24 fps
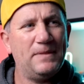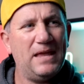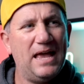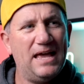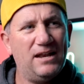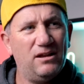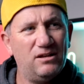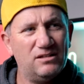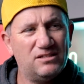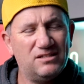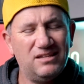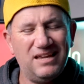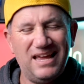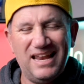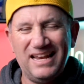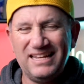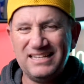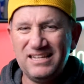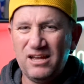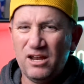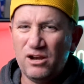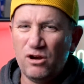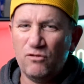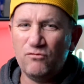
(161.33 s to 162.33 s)
and
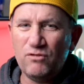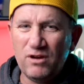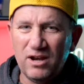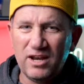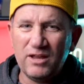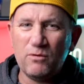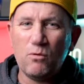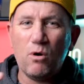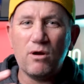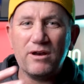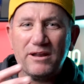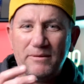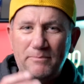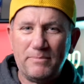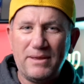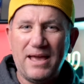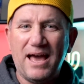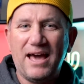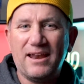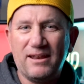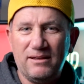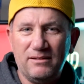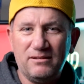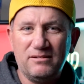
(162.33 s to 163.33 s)
I really want to be
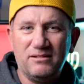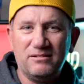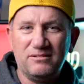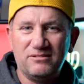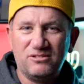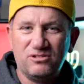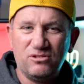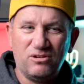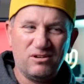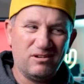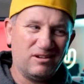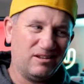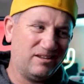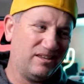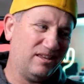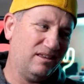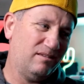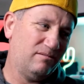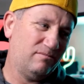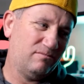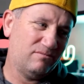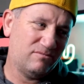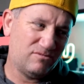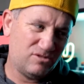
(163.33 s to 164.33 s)
able to sort of
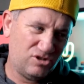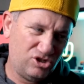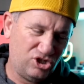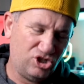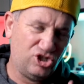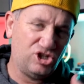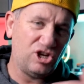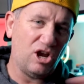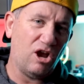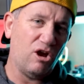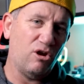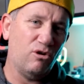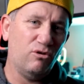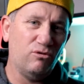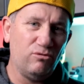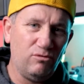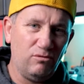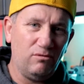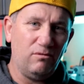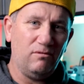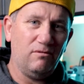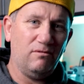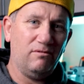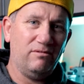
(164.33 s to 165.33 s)

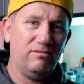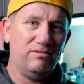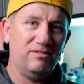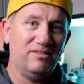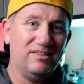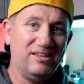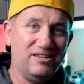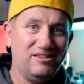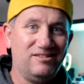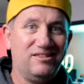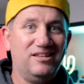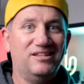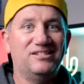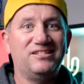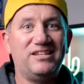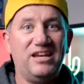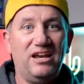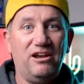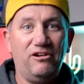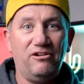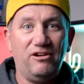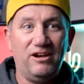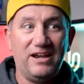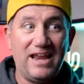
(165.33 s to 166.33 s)
show this
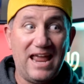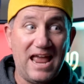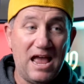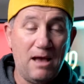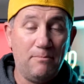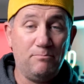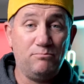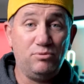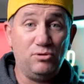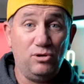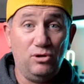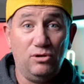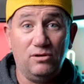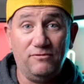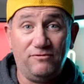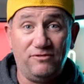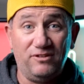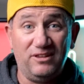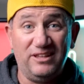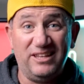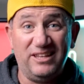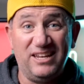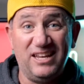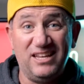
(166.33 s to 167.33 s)
area and how
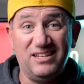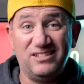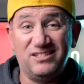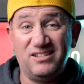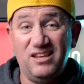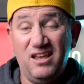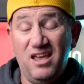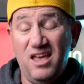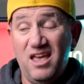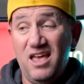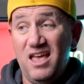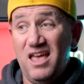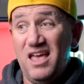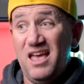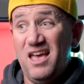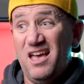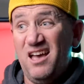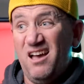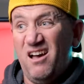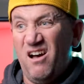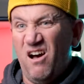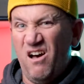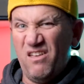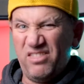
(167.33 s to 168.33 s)
beautiful it is.
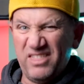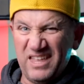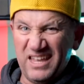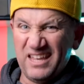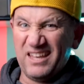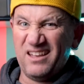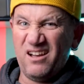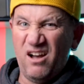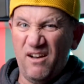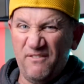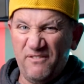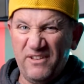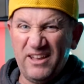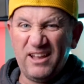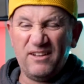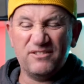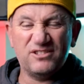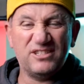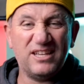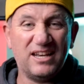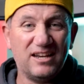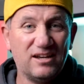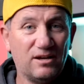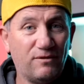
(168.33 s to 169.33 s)
I think I've
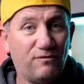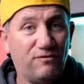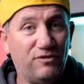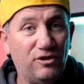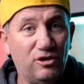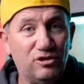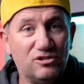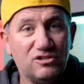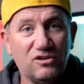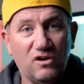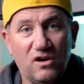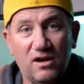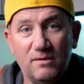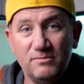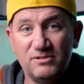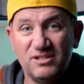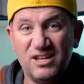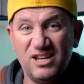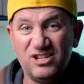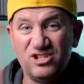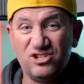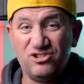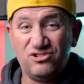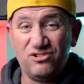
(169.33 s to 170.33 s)
said it a few times,
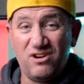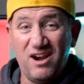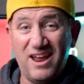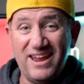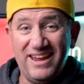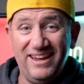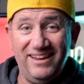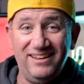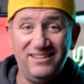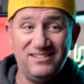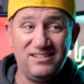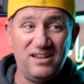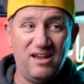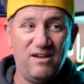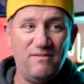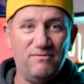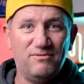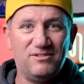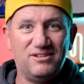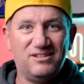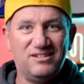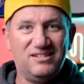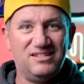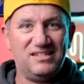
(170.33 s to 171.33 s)
Australians are
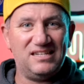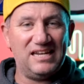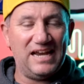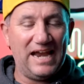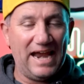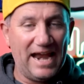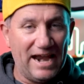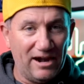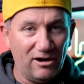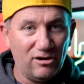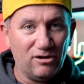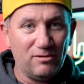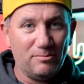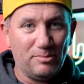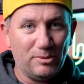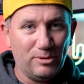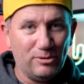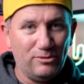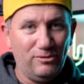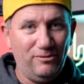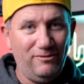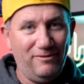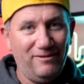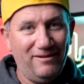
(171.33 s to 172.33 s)

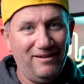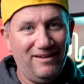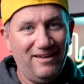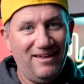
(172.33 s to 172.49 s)
terrible